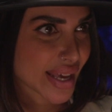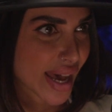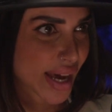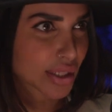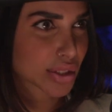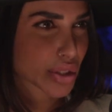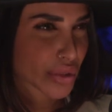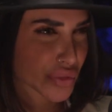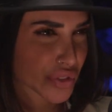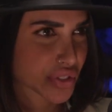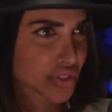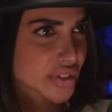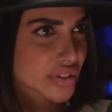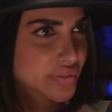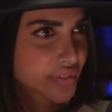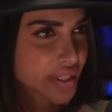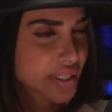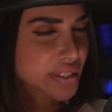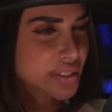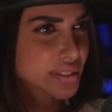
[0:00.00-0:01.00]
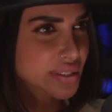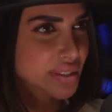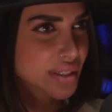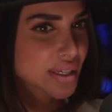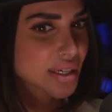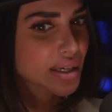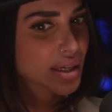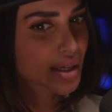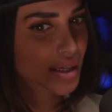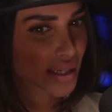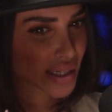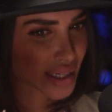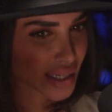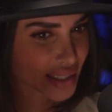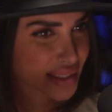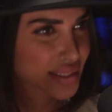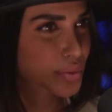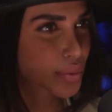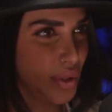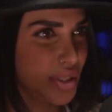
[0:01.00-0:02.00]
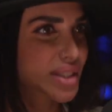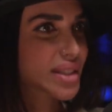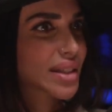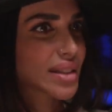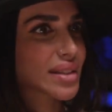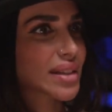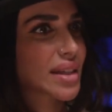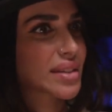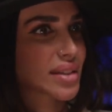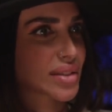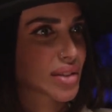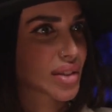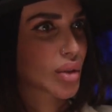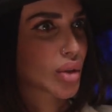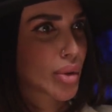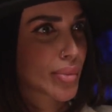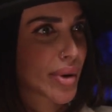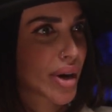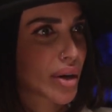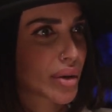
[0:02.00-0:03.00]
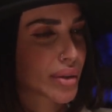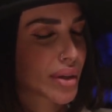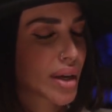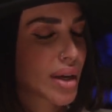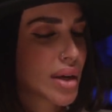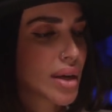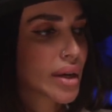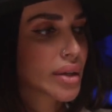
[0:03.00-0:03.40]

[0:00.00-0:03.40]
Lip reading: the act of service is what success is all about.